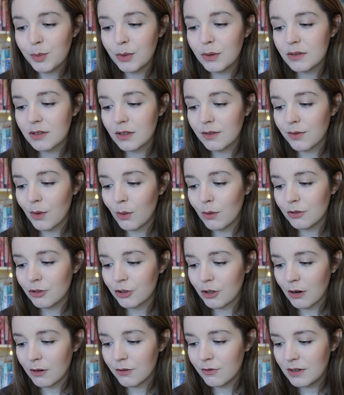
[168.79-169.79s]
books of all
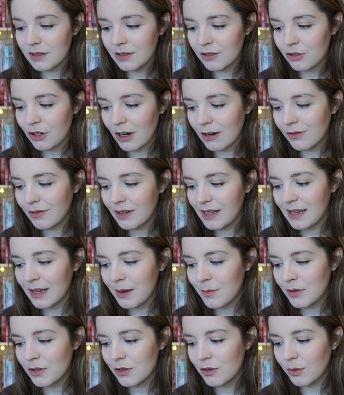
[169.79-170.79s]
genres generally
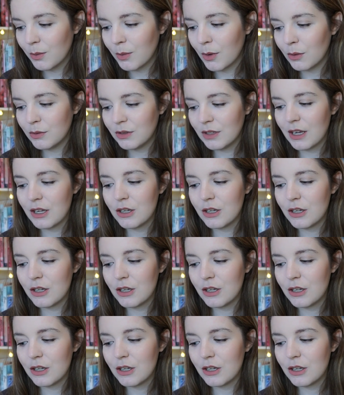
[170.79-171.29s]
aimed towards